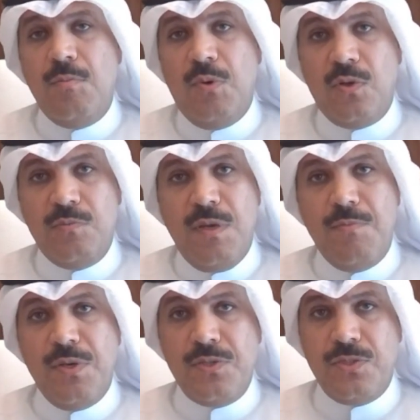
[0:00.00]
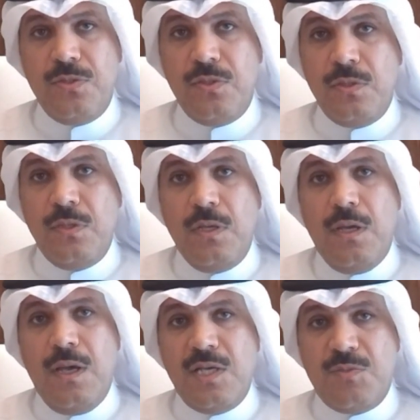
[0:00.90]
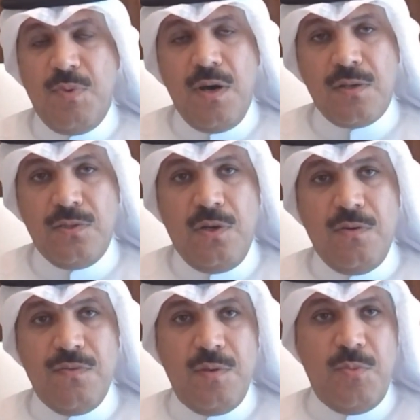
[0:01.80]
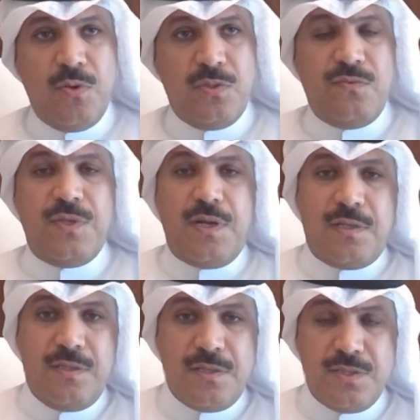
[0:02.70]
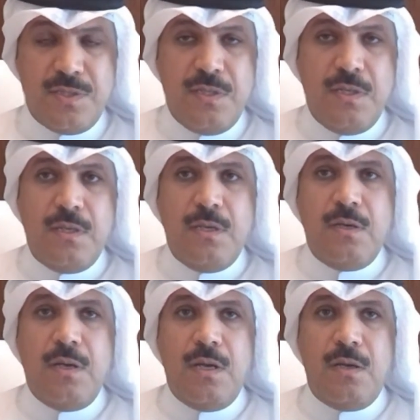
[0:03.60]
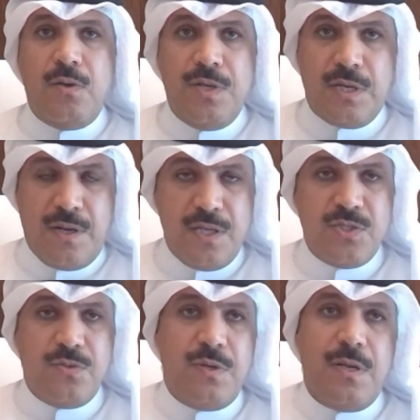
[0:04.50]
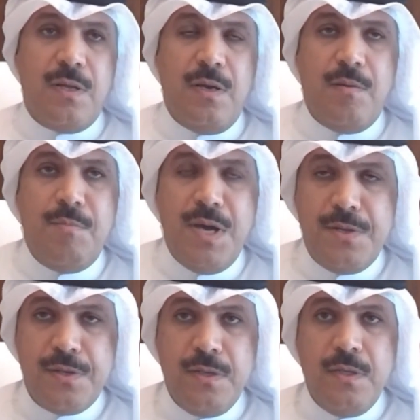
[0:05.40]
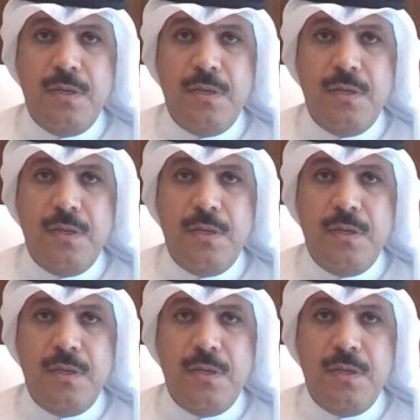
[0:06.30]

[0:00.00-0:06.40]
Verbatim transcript: board members uh, as part of the board of directors uh, on a gradual manner